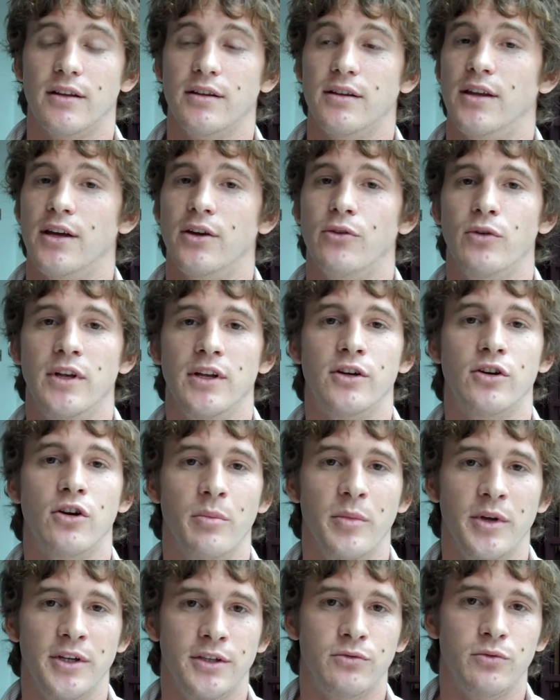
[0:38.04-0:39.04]
they're really
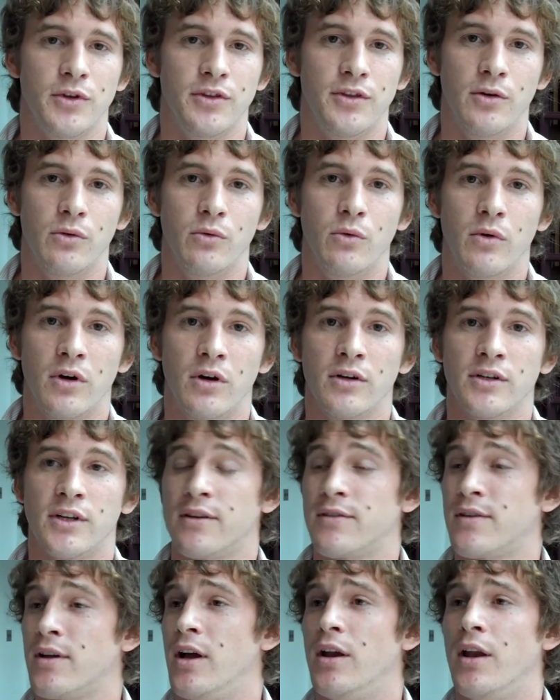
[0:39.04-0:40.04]
committed with the work
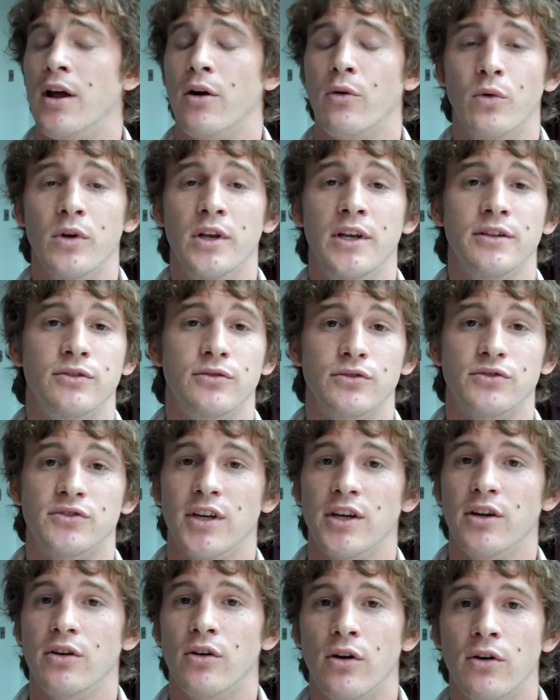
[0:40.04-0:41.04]
and are willing to
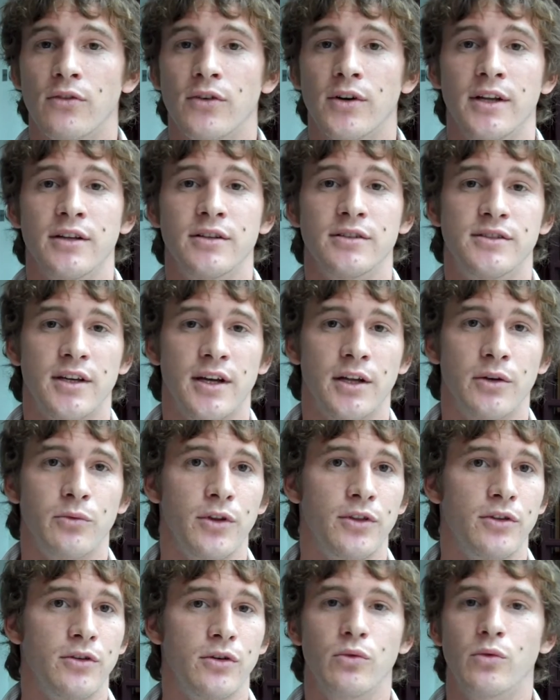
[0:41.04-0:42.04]
stay over and chat
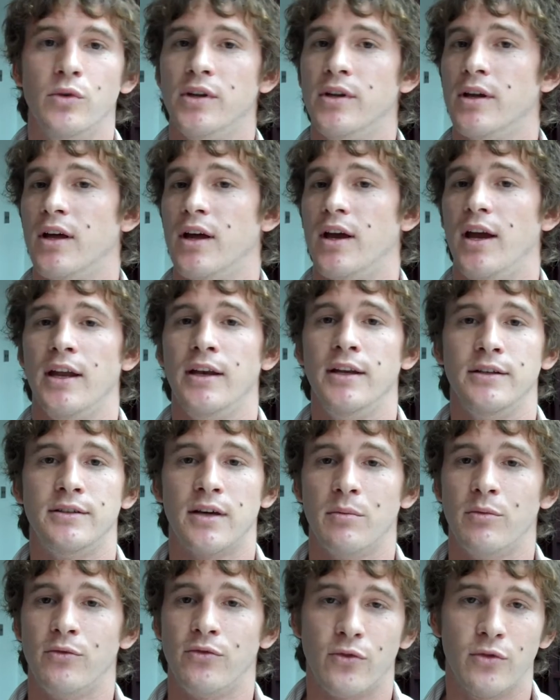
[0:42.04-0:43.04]
with you with any
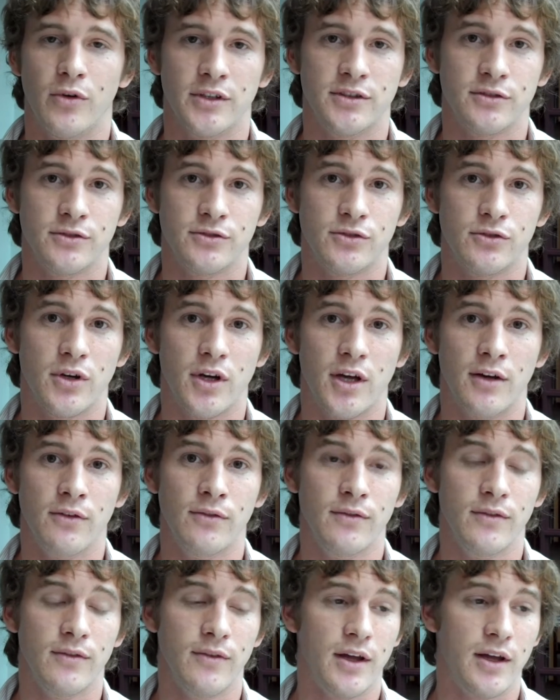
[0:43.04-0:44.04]
type of questions you have.
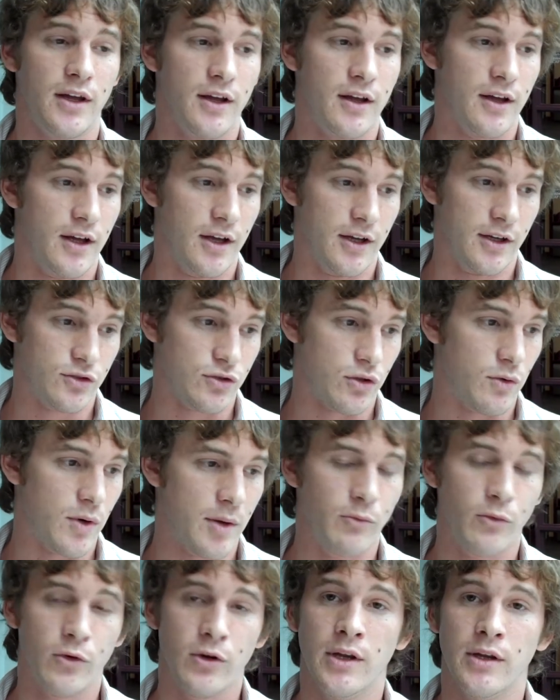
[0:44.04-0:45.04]
So
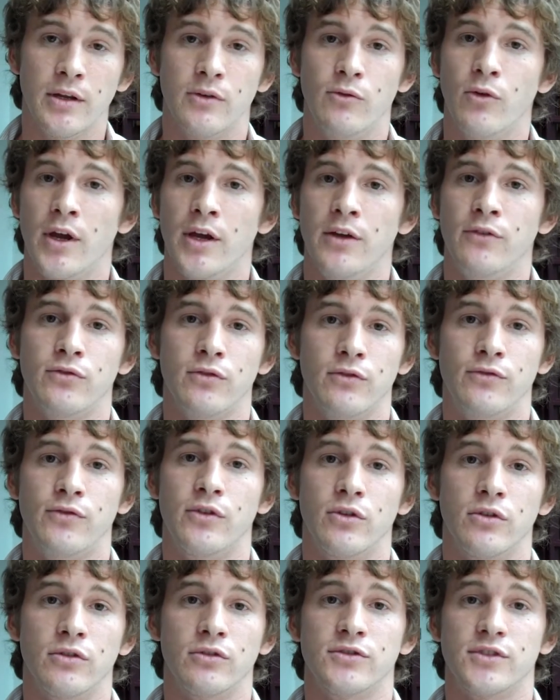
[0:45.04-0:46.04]
I'm really grateful
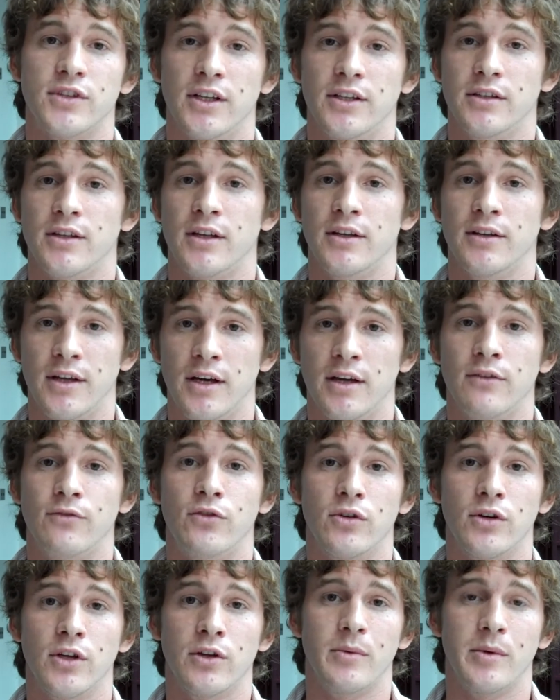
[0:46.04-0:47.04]
for Santander
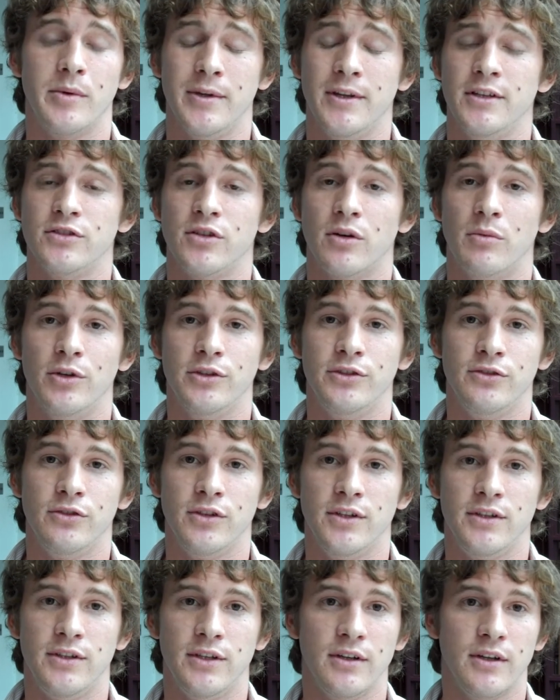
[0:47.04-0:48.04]
for giving me this
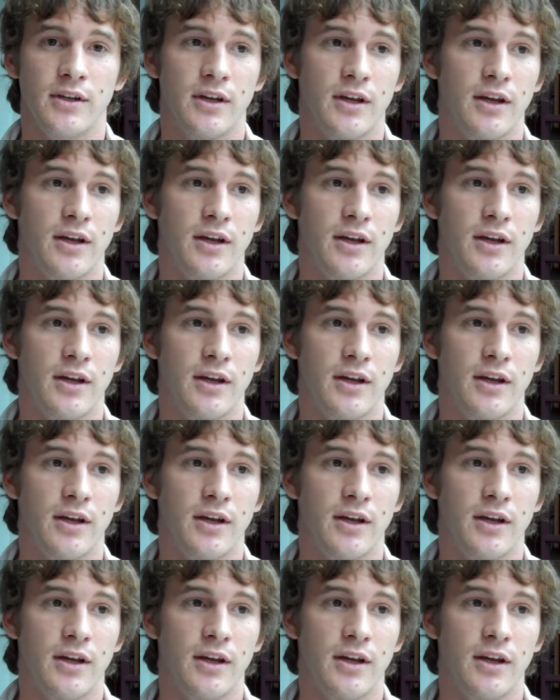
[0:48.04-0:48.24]
opportunity